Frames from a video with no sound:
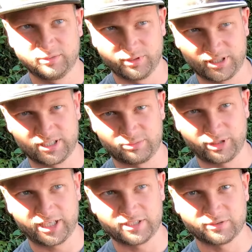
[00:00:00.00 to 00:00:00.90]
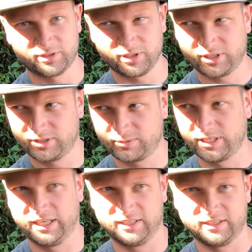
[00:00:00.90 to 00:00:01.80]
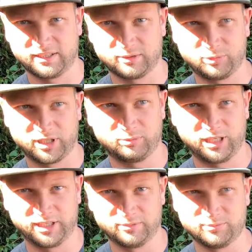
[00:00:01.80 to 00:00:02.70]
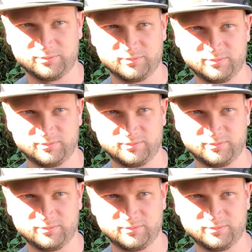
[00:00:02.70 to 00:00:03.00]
with this spacer and you get like a big plenum